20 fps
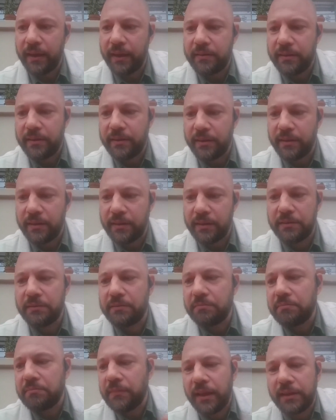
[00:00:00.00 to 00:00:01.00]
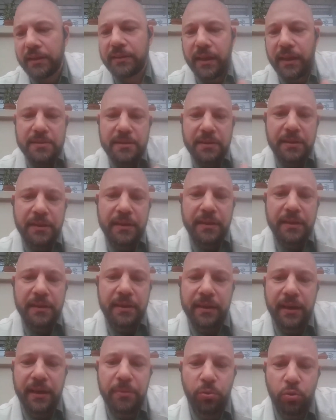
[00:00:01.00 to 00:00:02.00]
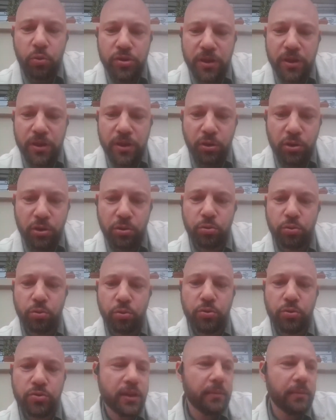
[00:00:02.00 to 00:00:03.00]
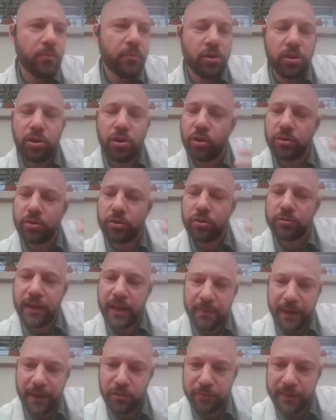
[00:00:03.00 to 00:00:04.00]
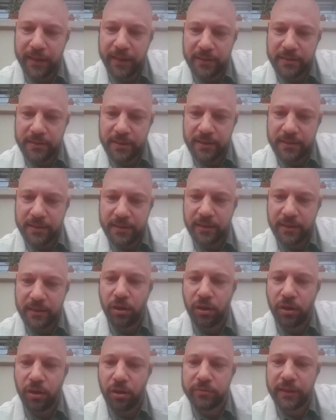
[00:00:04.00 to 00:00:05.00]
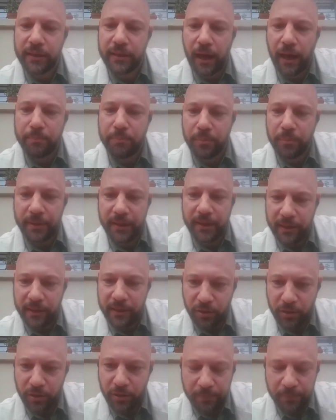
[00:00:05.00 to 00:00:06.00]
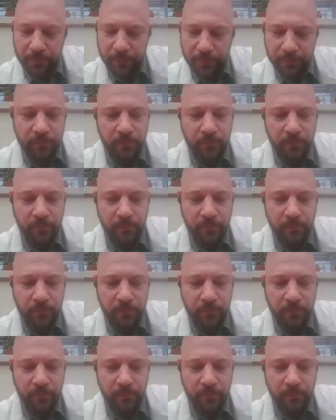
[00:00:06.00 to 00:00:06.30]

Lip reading: And that's can be used also to do some more long-term kind of analysis of the app behavior.